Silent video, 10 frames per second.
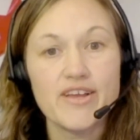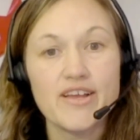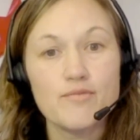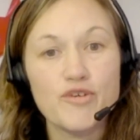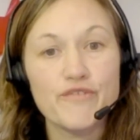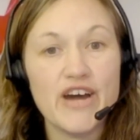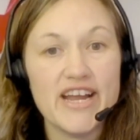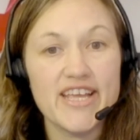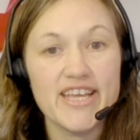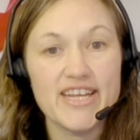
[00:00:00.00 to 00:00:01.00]

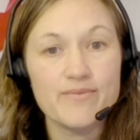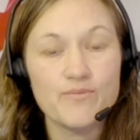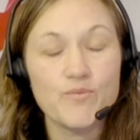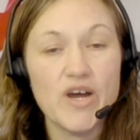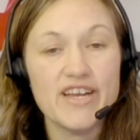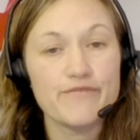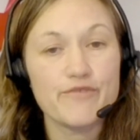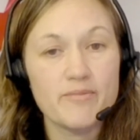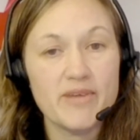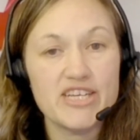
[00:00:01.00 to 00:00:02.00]
providing it what
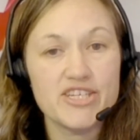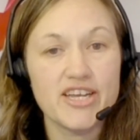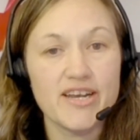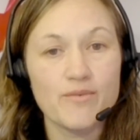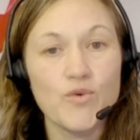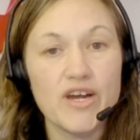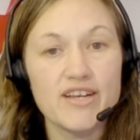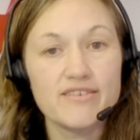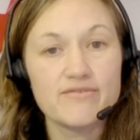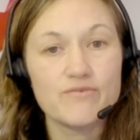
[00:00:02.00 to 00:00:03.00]
information and
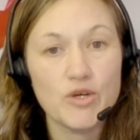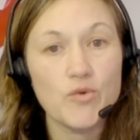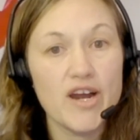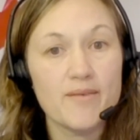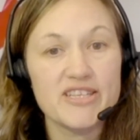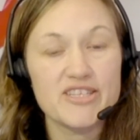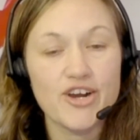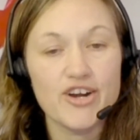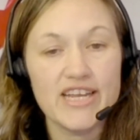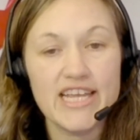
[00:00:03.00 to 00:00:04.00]
what requirements
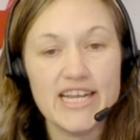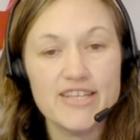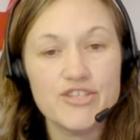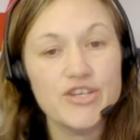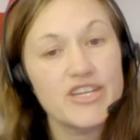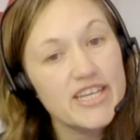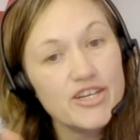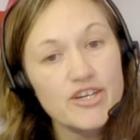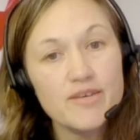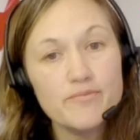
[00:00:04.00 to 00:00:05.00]
are needed. So you need a
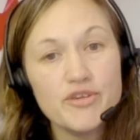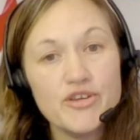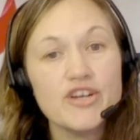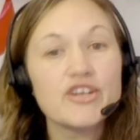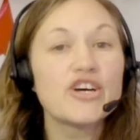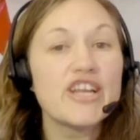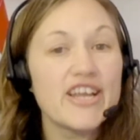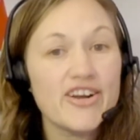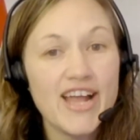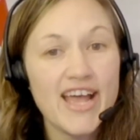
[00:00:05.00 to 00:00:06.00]
good computer, good
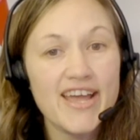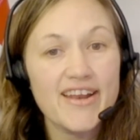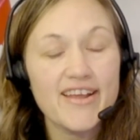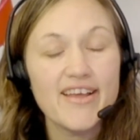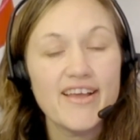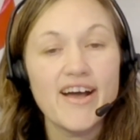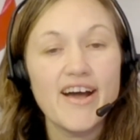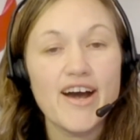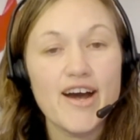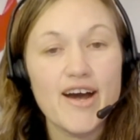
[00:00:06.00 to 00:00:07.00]
internet.
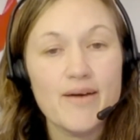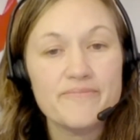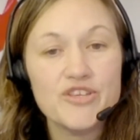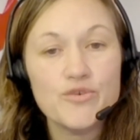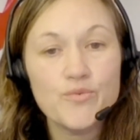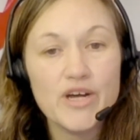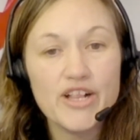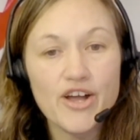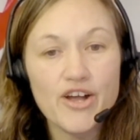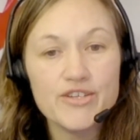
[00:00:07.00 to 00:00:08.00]
You
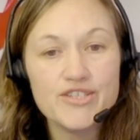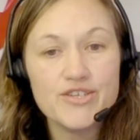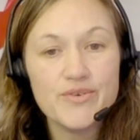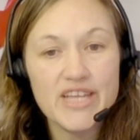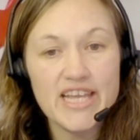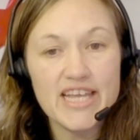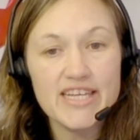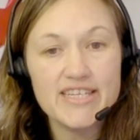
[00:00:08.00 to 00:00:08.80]
will also need